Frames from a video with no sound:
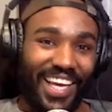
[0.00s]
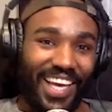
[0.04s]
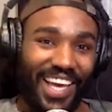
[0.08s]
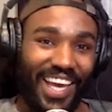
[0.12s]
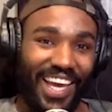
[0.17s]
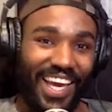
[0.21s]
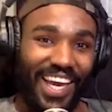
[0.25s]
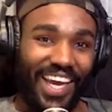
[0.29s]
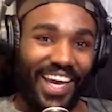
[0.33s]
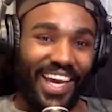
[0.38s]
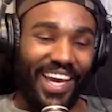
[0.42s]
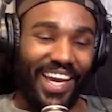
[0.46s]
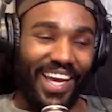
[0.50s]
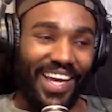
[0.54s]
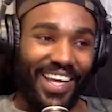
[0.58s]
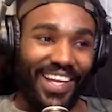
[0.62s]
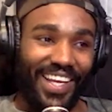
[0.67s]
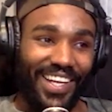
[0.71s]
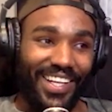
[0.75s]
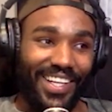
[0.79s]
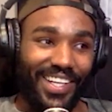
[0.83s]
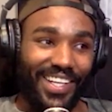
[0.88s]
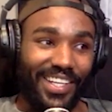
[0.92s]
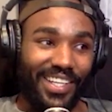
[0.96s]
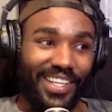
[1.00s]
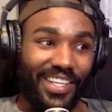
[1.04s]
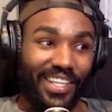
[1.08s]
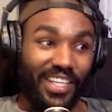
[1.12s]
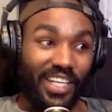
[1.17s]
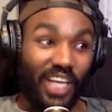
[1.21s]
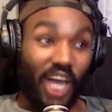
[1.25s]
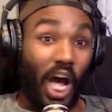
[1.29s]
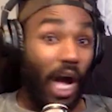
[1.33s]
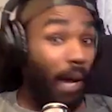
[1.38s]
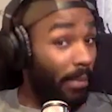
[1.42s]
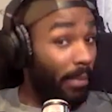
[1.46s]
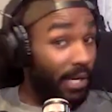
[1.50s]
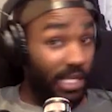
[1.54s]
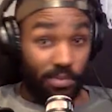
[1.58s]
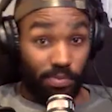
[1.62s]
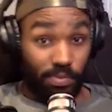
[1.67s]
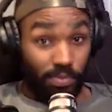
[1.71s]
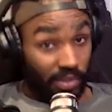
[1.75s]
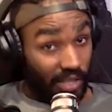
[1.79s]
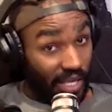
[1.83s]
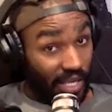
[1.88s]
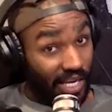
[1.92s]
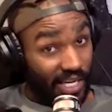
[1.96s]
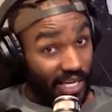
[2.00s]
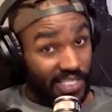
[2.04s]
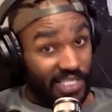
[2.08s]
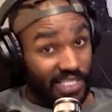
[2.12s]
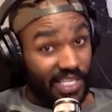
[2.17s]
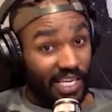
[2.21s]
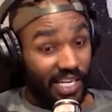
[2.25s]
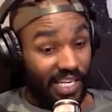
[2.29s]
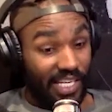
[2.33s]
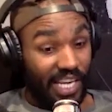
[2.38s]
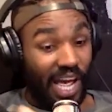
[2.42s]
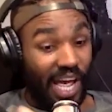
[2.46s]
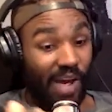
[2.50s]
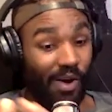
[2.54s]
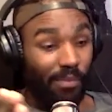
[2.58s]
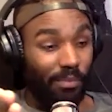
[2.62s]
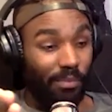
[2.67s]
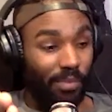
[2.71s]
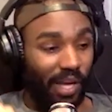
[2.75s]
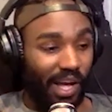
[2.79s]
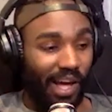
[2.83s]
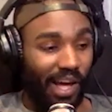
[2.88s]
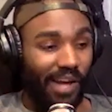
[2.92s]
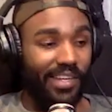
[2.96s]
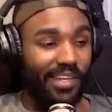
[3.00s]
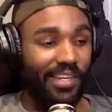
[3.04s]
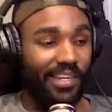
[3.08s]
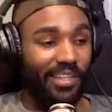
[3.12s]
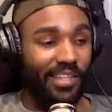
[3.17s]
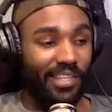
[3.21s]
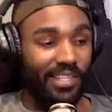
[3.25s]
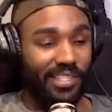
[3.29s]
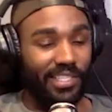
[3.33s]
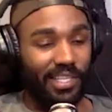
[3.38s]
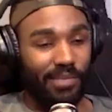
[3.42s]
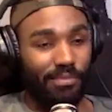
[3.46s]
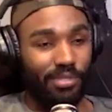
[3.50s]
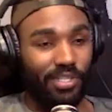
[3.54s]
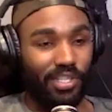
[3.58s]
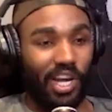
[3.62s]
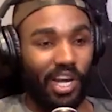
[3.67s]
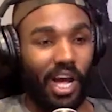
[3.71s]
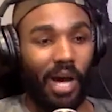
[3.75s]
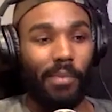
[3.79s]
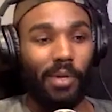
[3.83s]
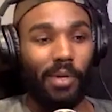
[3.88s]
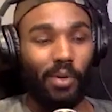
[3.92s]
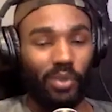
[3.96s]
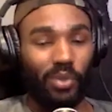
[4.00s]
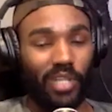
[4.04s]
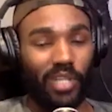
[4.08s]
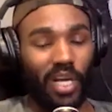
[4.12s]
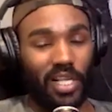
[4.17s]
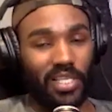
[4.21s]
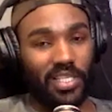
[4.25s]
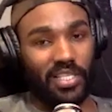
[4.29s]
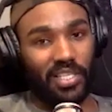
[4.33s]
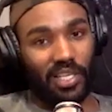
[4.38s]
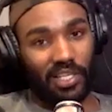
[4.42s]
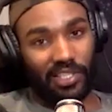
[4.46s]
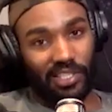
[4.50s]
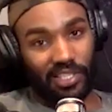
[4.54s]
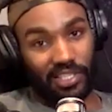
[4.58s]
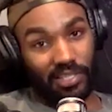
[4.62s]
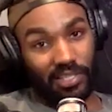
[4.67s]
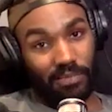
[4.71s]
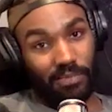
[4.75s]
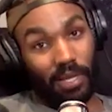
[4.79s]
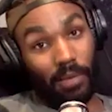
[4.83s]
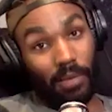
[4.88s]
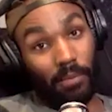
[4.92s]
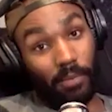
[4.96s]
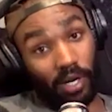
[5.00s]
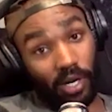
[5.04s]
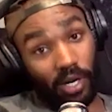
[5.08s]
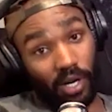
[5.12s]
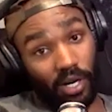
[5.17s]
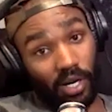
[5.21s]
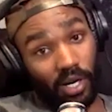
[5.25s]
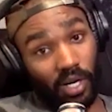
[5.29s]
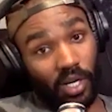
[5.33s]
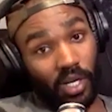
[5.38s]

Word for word: And comedy's, like I said, now I'm under the assumption comedy will not start till September.